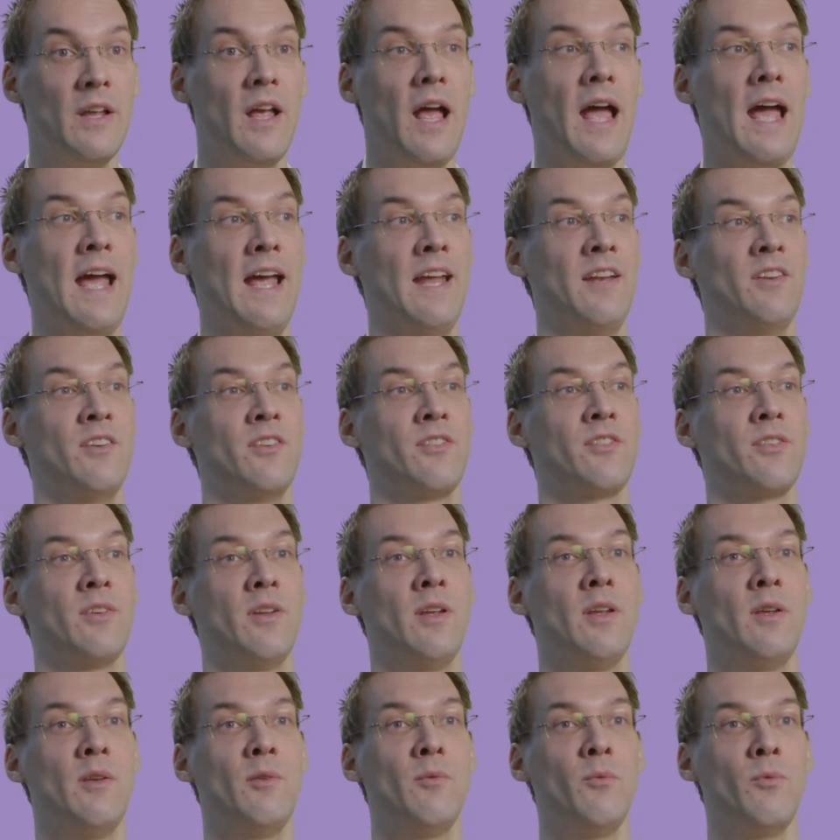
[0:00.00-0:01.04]
and
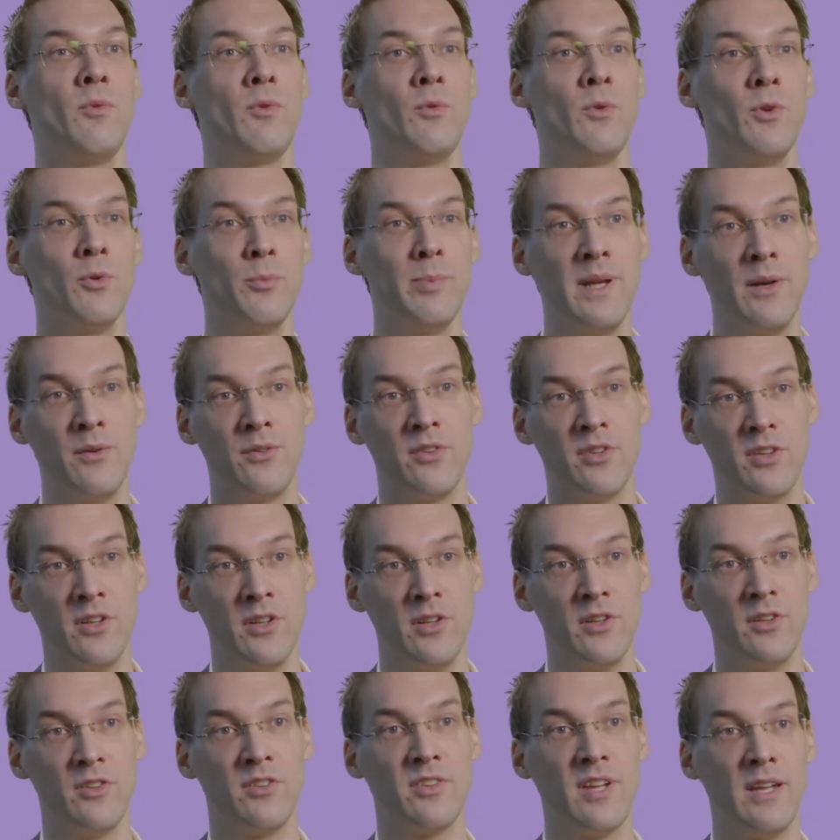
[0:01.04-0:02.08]
you'll be able
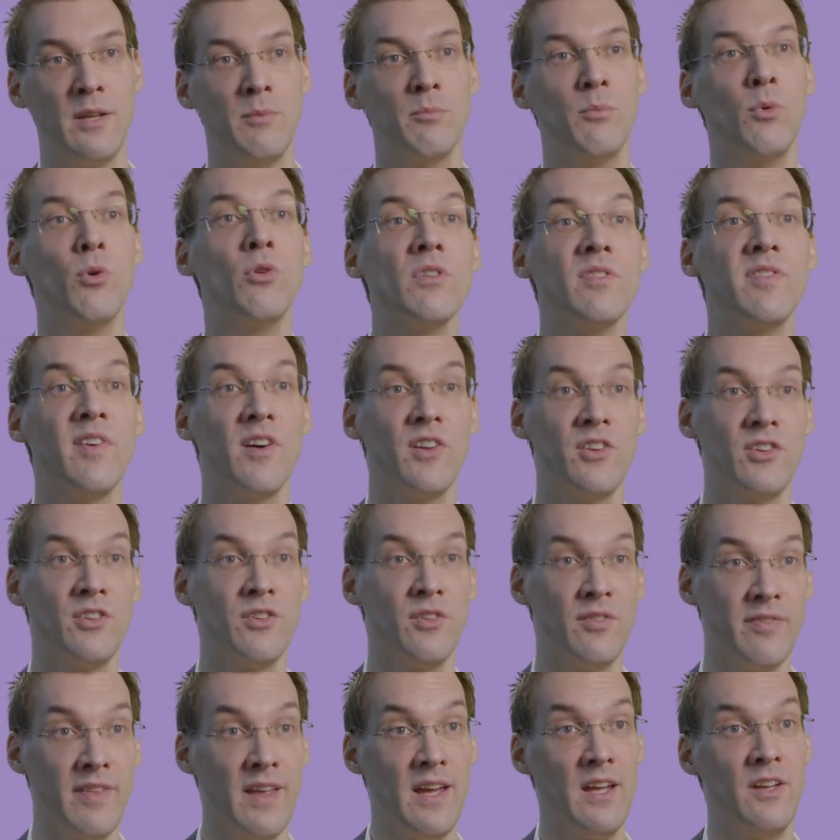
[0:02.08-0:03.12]
to take more
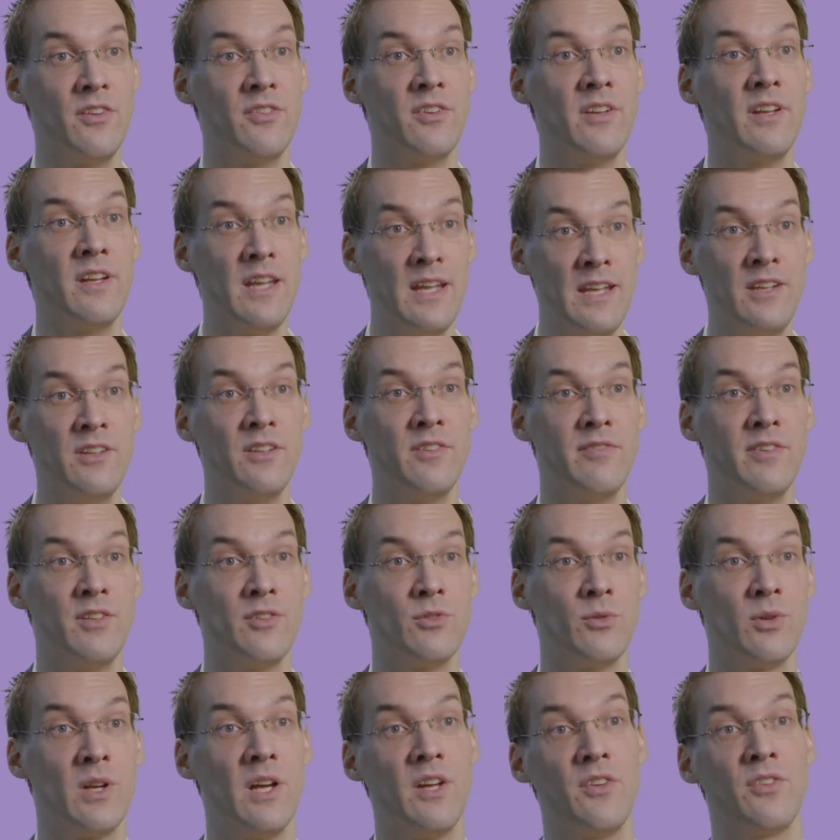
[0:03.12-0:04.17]
advantage of that as an
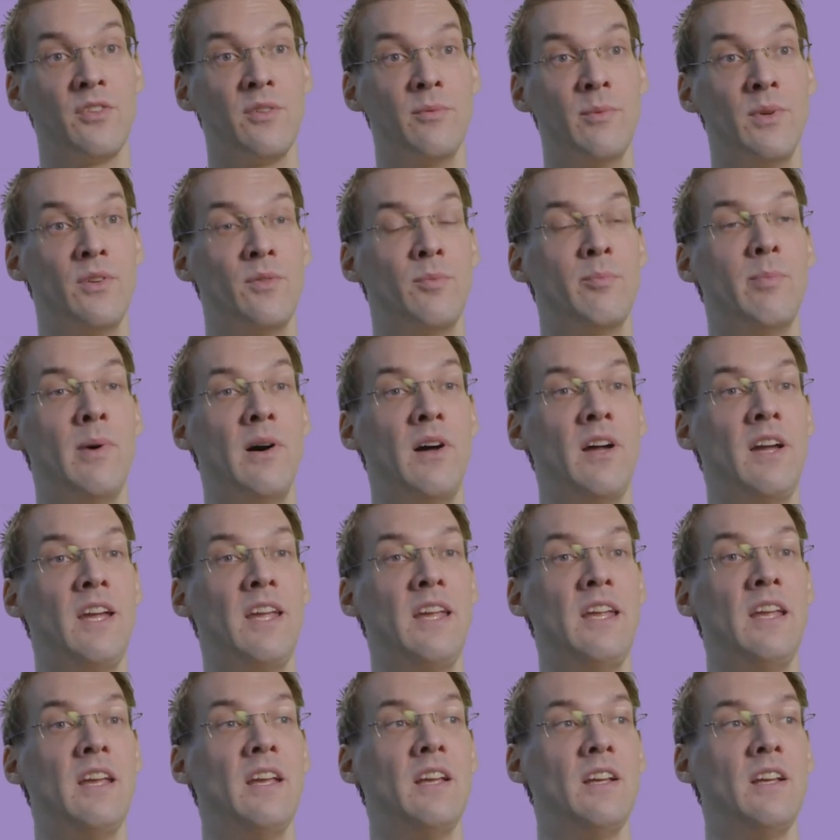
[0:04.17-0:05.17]
individual customers by